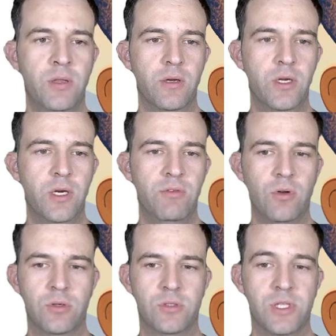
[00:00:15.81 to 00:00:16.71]
The cover
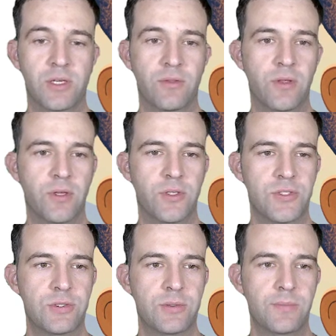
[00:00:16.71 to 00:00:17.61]
looks like
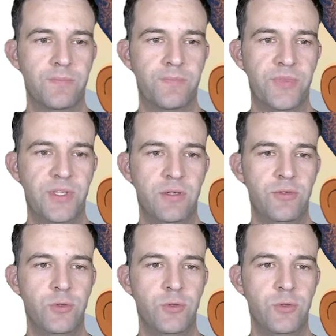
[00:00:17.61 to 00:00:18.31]
this. If